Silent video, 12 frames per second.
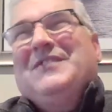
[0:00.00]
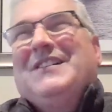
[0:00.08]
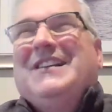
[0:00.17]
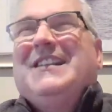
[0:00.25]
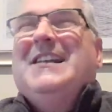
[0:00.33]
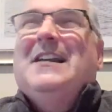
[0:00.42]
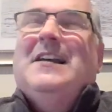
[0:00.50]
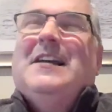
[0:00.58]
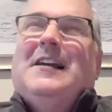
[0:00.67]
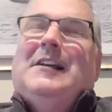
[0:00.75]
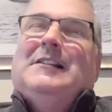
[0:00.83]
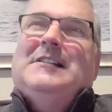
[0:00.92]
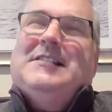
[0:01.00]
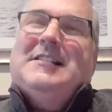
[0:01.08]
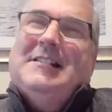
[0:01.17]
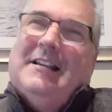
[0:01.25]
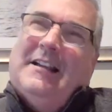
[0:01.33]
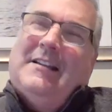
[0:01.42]
But
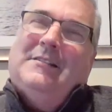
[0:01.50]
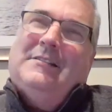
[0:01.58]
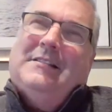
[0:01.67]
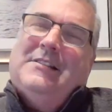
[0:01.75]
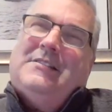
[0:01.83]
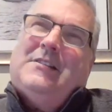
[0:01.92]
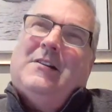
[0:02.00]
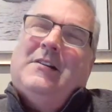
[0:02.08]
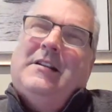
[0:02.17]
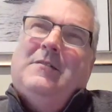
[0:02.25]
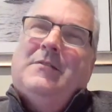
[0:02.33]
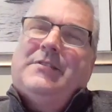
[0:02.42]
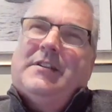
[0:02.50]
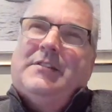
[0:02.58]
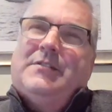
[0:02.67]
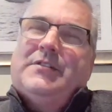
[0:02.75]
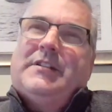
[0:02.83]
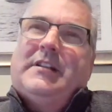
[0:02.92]
listen, I the starting was
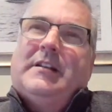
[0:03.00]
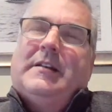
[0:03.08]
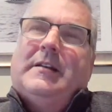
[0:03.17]
interesting.